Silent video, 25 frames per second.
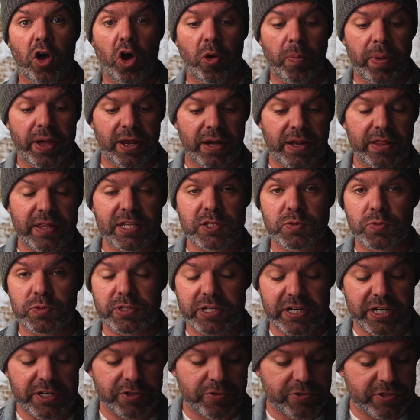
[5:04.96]
comment. And this was
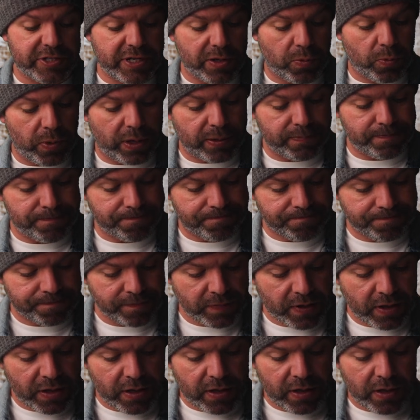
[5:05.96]
an interesting one.
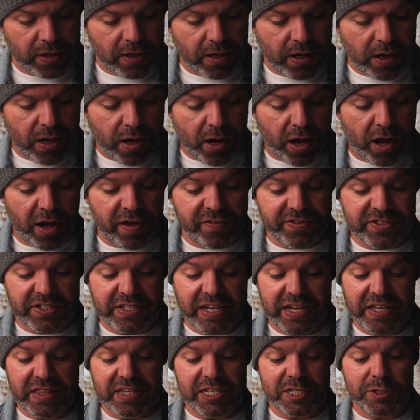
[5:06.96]
I have
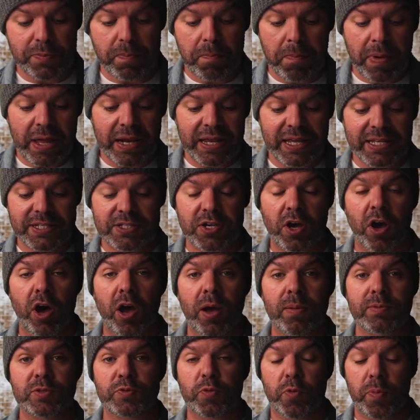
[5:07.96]
seen this many
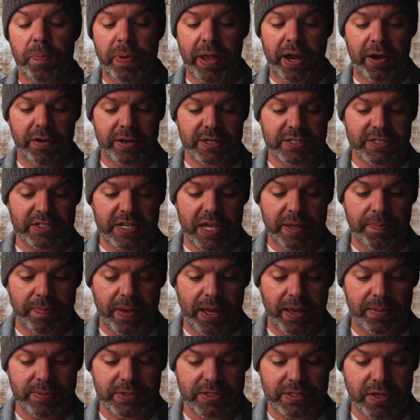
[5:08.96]
times repairing
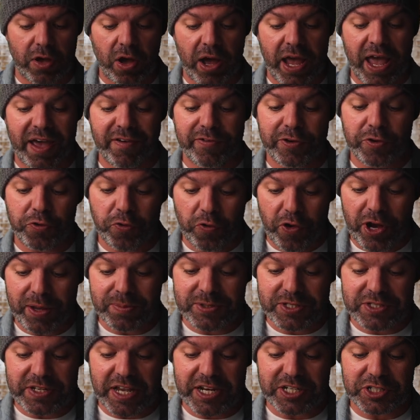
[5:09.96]
CPAPs. I have a
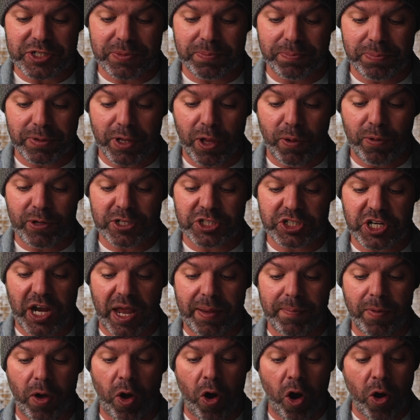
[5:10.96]
DreamStation blower
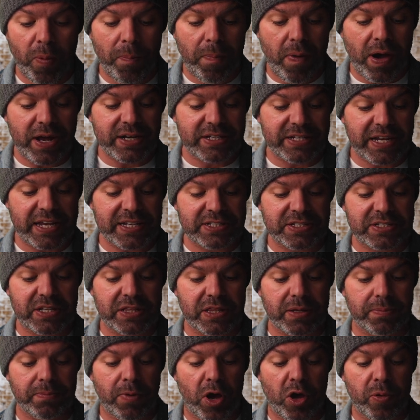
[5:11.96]
chamber on my desk
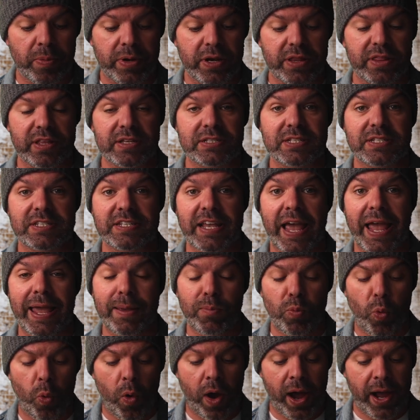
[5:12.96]
at the moment the
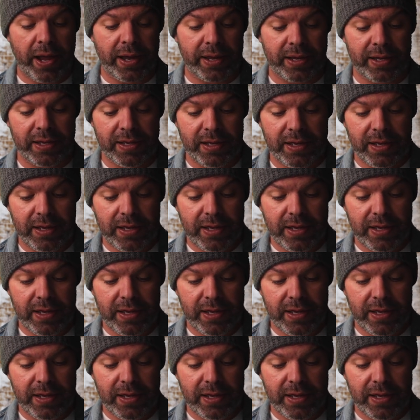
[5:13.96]
same way.